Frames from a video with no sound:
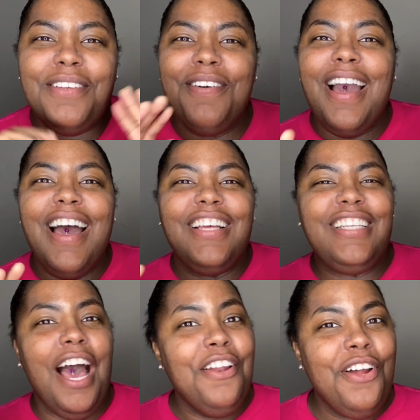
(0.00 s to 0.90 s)
You guys,
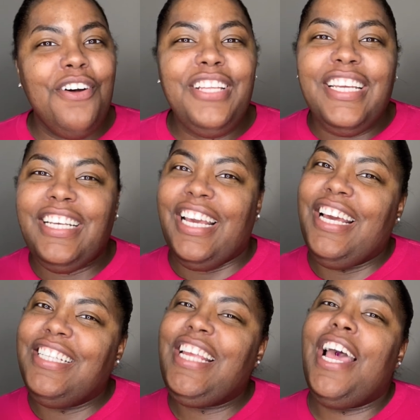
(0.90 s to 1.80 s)
y'all know that
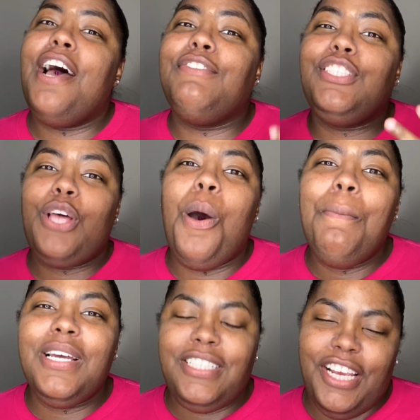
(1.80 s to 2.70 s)
kids have so
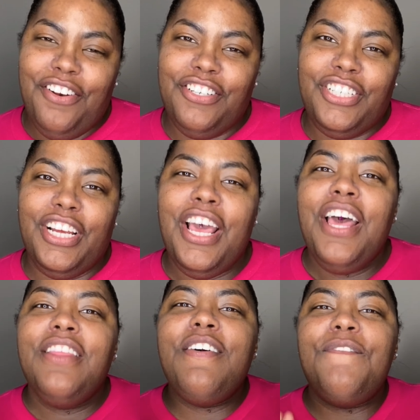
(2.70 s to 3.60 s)
much energy.
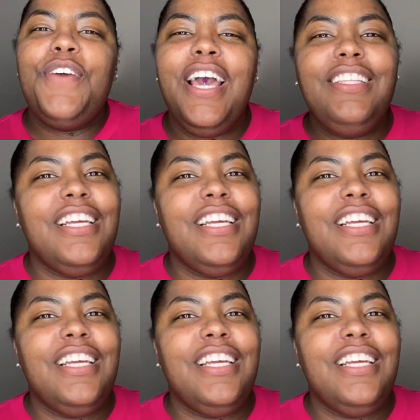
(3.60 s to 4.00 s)
The fact